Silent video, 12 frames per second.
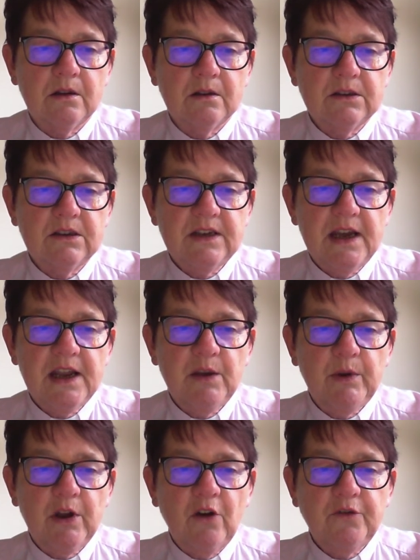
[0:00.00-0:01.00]
Today,
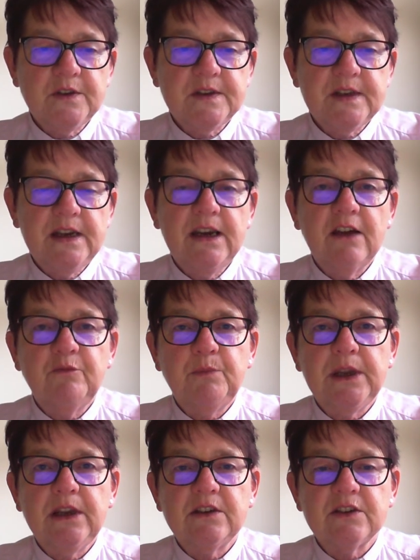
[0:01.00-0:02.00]
we often see love
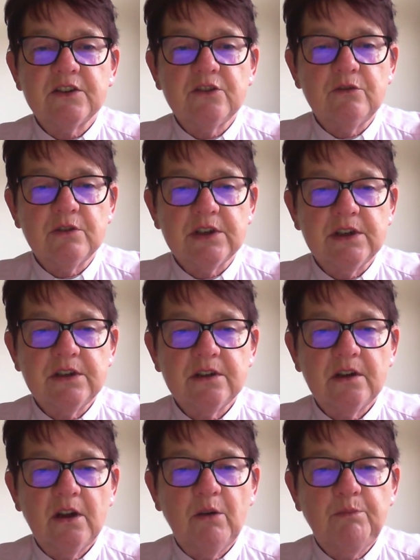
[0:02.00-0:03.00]
being distorted,
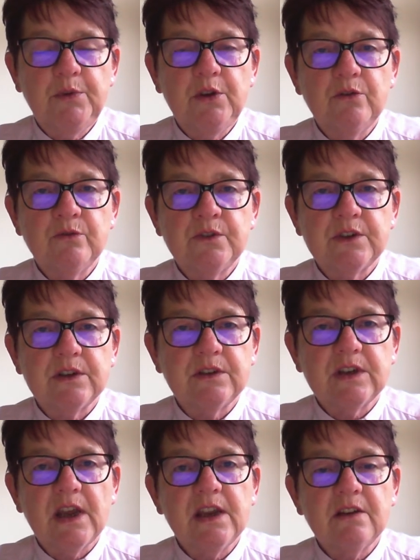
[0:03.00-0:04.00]
abused, and
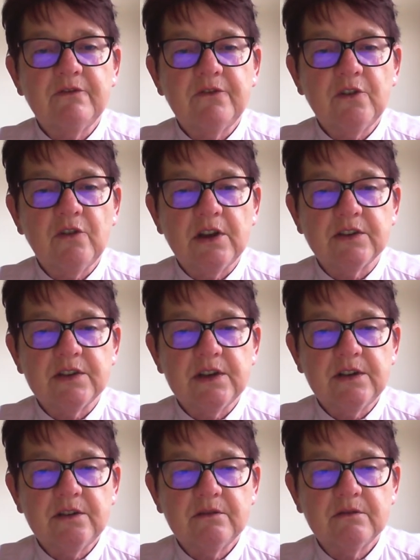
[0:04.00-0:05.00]
taken for granted,